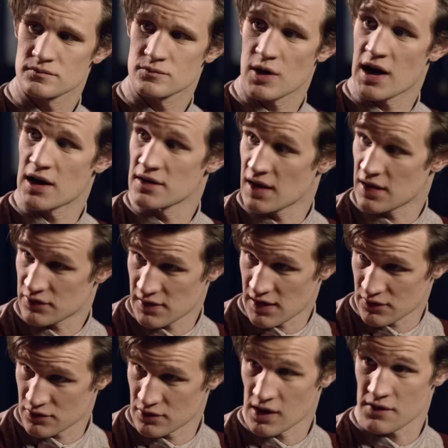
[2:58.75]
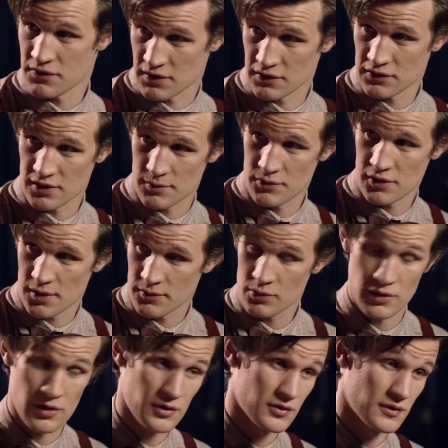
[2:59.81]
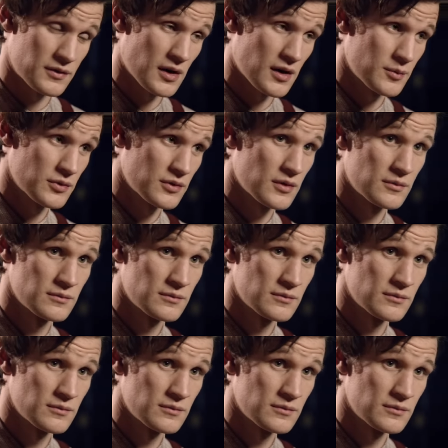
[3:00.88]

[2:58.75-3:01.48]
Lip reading: Well, yes, natural, I think sometimes. Well, lots of times.